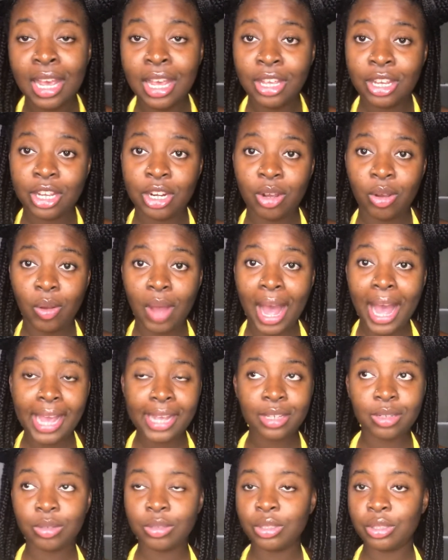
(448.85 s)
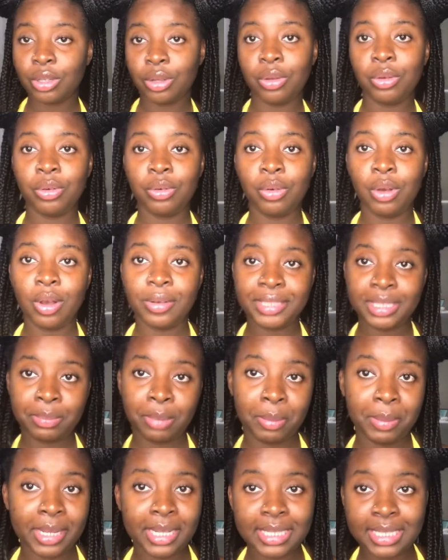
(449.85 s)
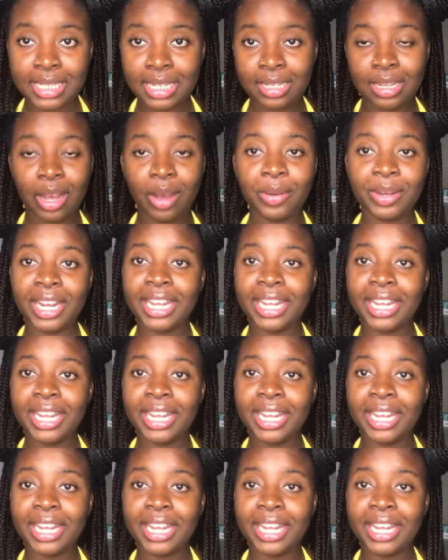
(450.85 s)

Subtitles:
You know, I don't know how some people can sit down